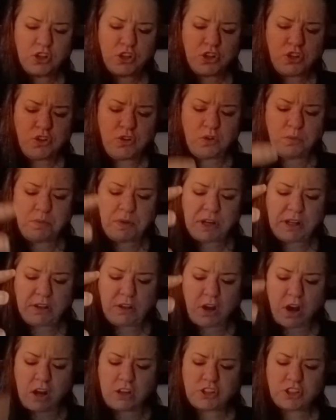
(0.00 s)
You'll be
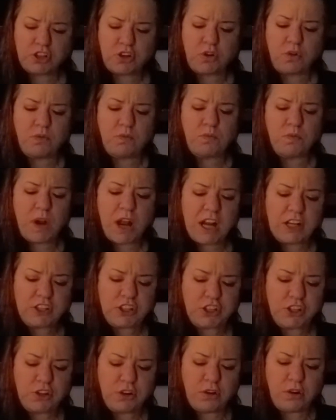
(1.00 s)
logical and
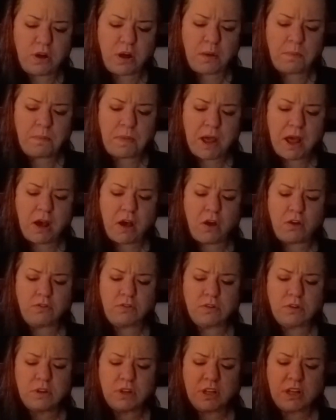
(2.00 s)
rational
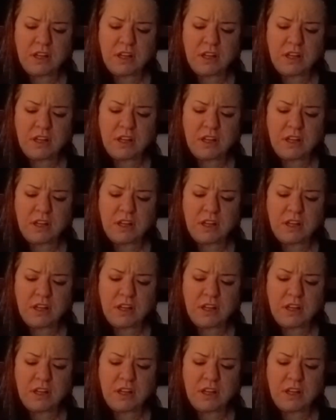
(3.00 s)
about